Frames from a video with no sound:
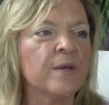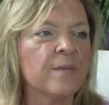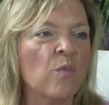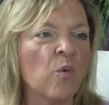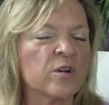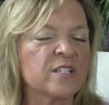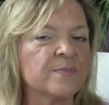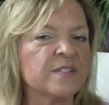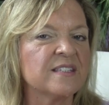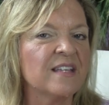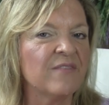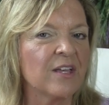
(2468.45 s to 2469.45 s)
bit more
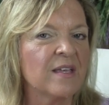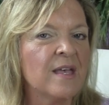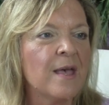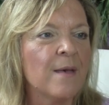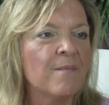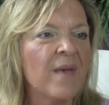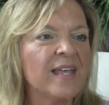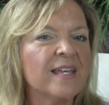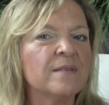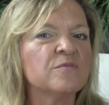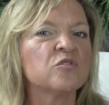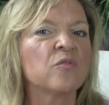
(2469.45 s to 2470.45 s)
specific. Make
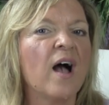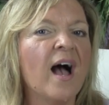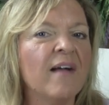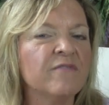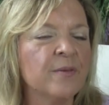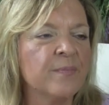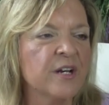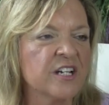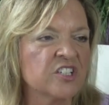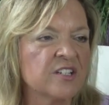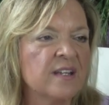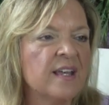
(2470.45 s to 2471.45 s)
him drive the
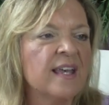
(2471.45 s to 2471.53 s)
bus.